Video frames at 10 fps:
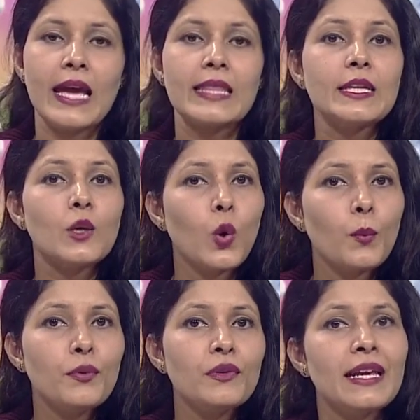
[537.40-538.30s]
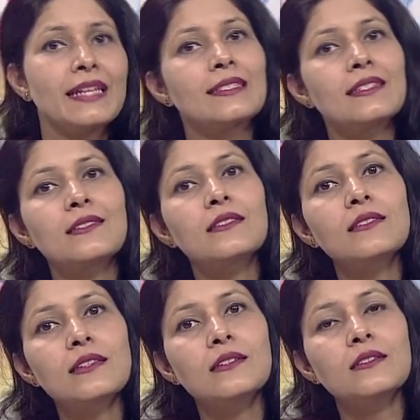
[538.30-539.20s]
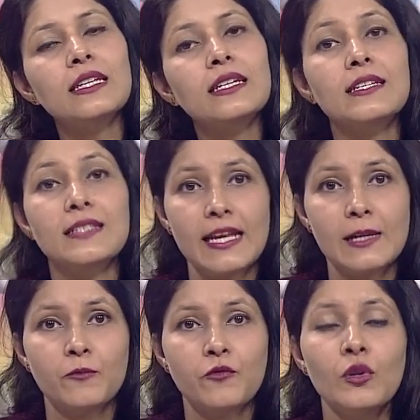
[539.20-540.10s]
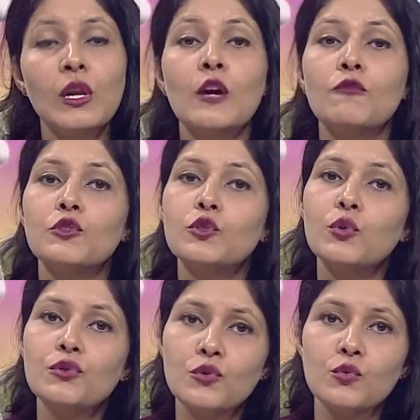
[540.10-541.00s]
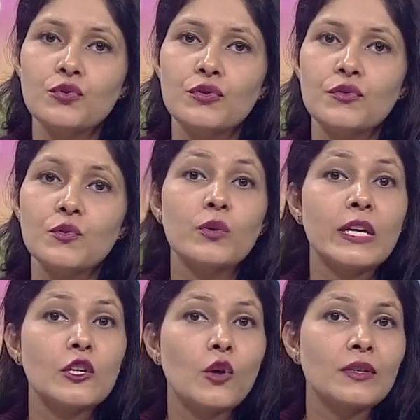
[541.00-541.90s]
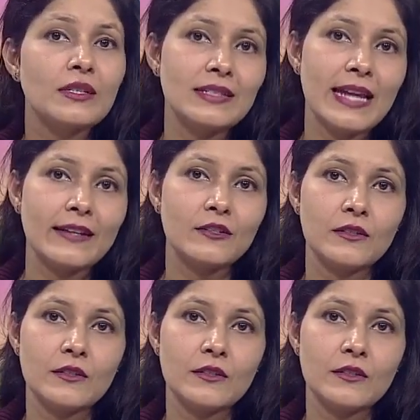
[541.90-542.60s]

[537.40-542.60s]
And the open and distance learning is helpful for those students who cannot attend